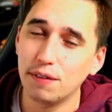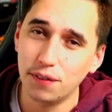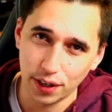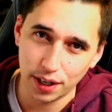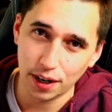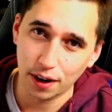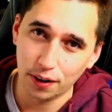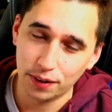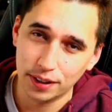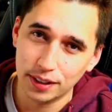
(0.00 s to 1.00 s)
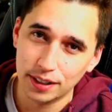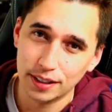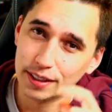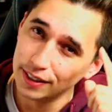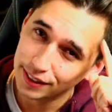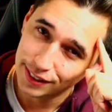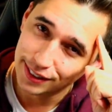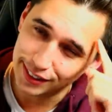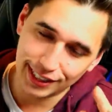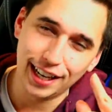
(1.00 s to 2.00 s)
video.
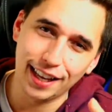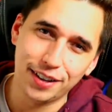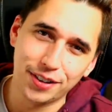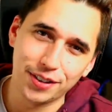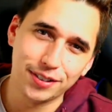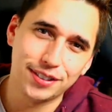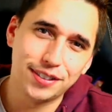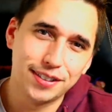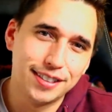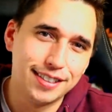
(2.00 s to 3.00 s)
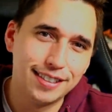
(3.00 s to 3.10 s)
See you later, dudes.